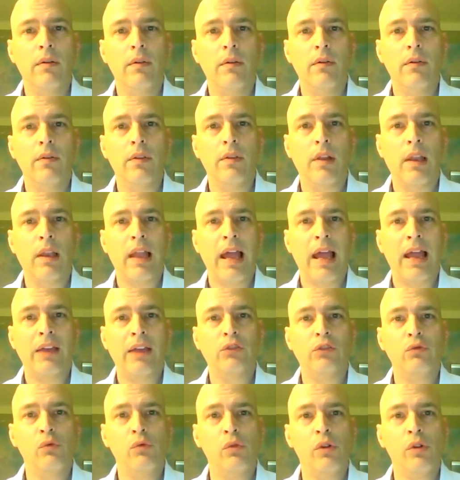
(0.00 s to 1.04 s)
the
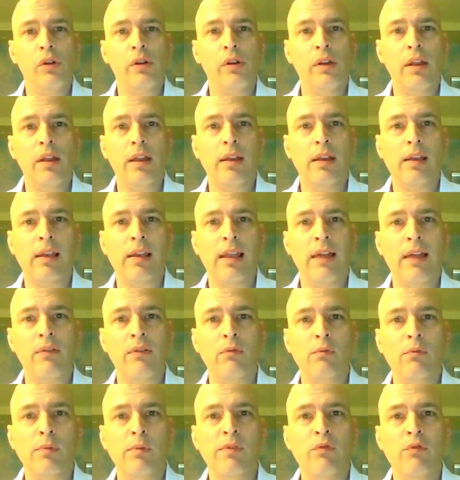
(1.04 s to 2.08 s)
last one at
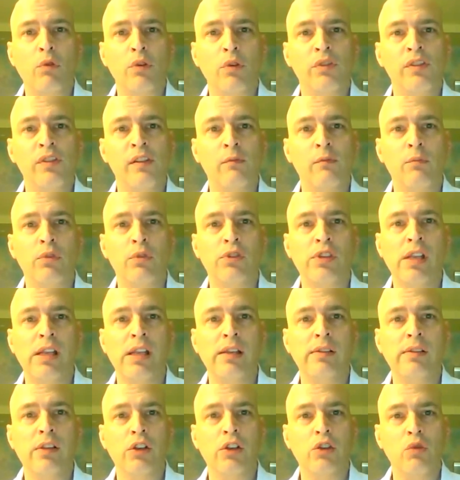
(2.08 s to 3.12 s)
11 would be
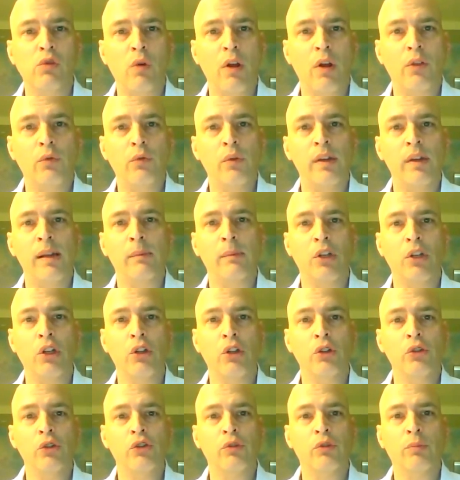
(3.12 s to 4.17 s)
47%. The 12th one, I'm going to
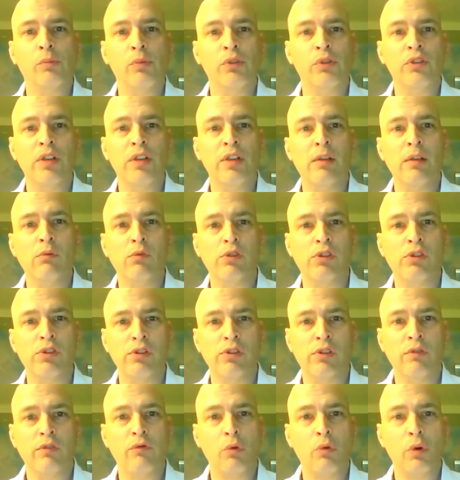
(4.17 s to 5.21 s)
lose a percent, which
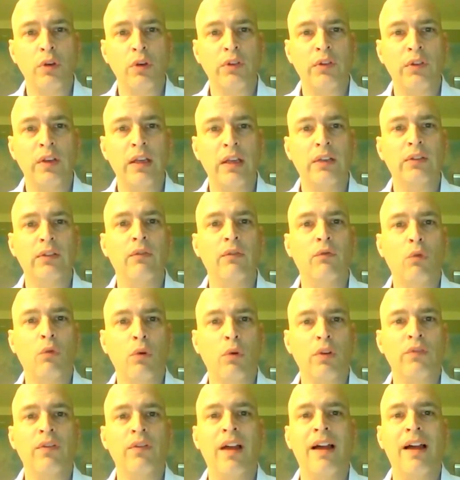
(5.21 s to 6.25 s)
is the 46,
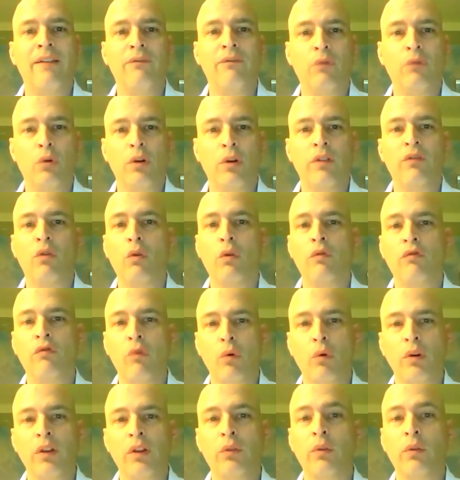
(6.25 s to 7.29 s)
45, 44,
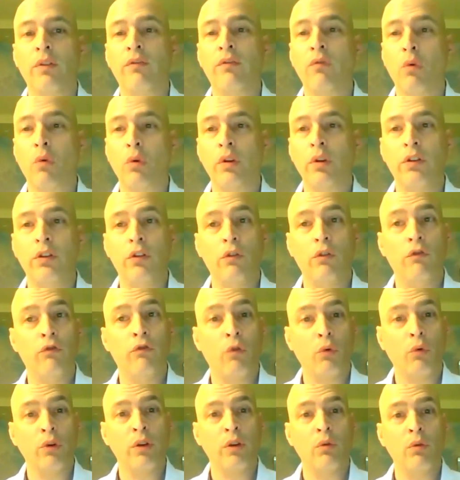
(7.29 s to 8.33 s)
43, 42,
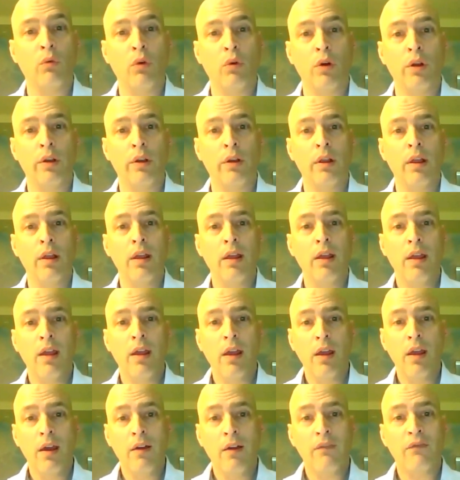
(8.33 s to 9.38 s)
41,
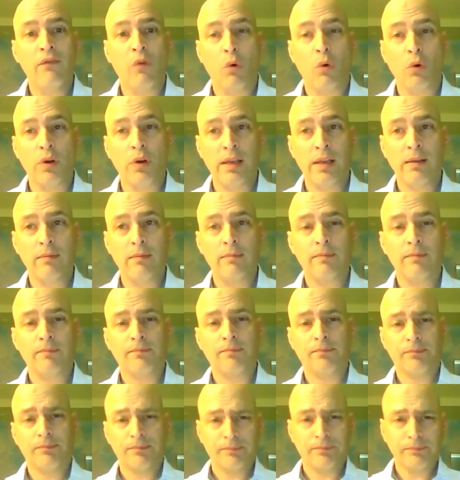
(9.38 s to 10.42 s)
40,
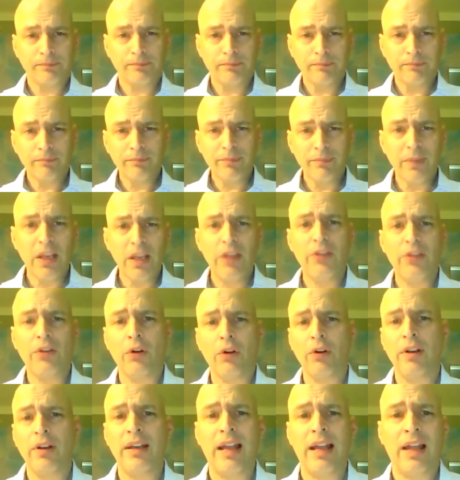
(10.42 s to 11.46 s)

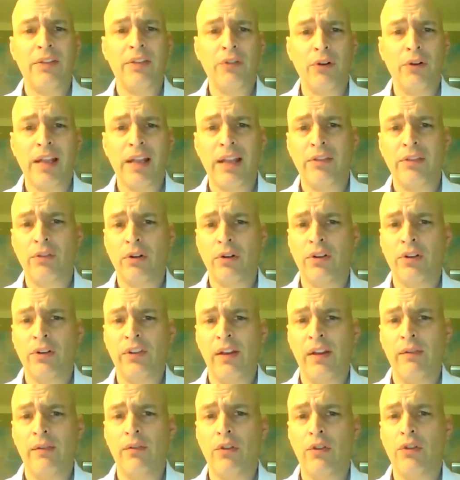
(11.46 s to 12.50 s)
39, 38,
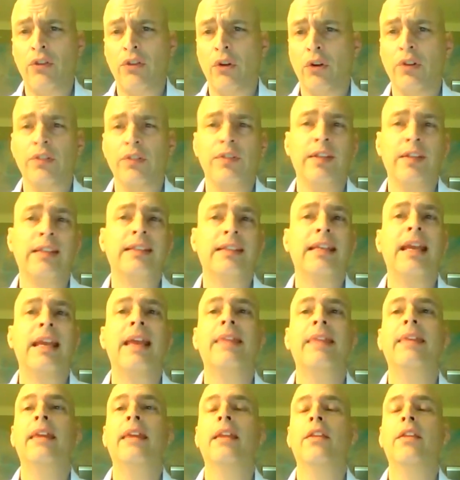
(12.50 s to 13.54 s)
37, 36,
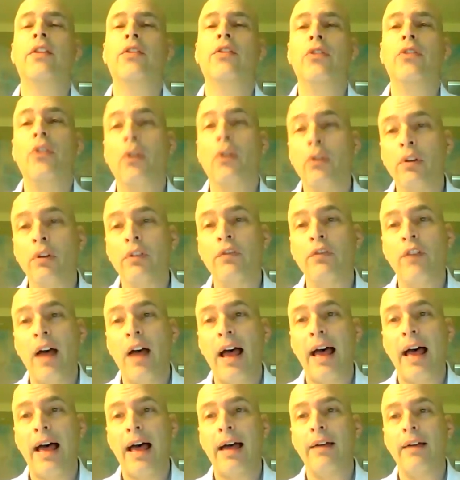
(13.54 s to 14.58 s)
and then
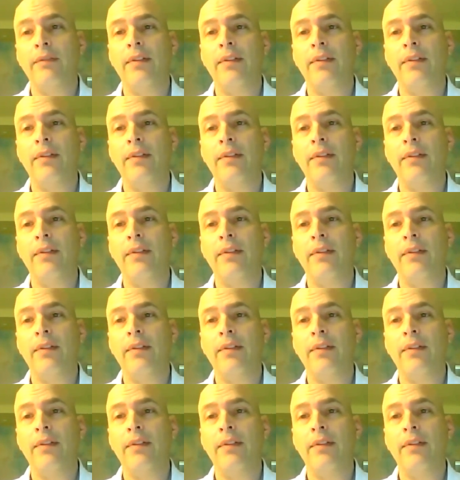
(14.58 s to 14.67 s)
35